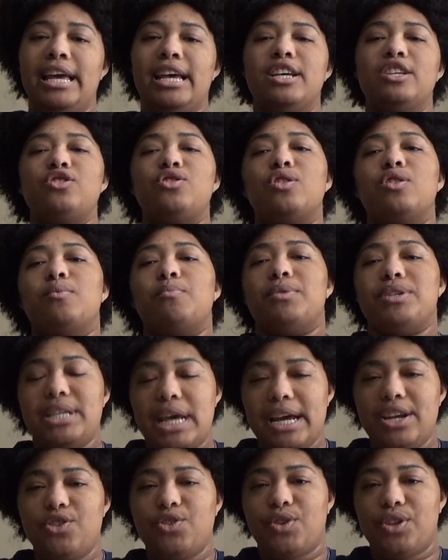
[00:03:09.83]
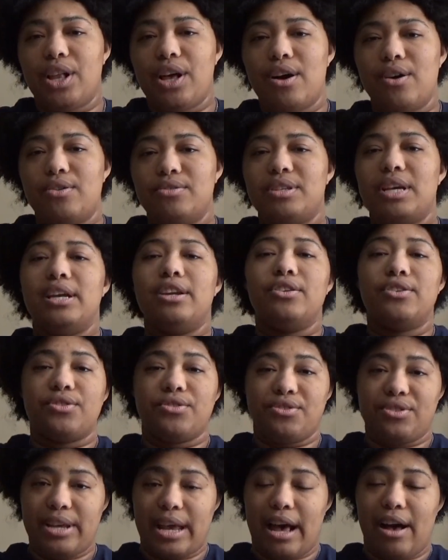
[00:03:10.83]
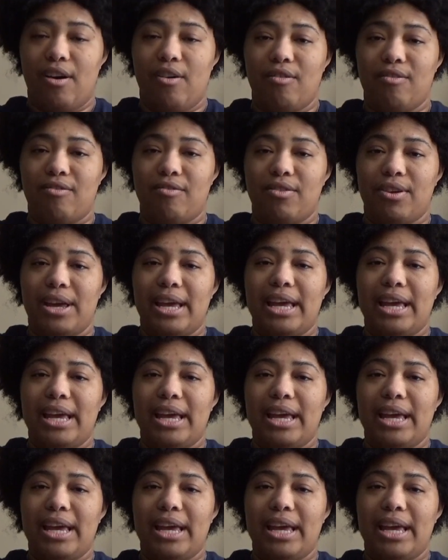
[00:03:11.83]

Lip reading: So to protect your clothes and yourself,